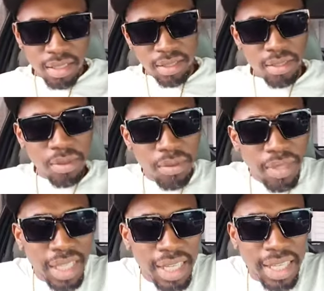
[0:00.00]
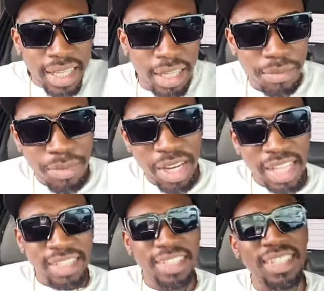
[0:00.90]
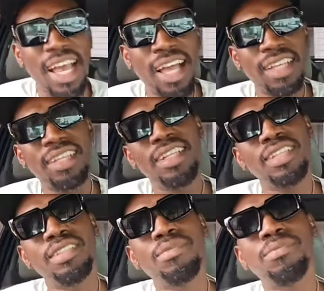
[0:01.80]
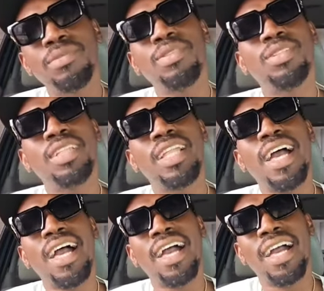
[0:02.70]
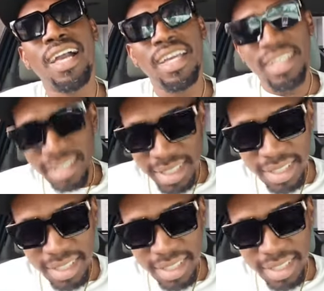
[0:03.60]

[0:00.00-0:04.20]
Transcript: We can praise Jah in the moonlight.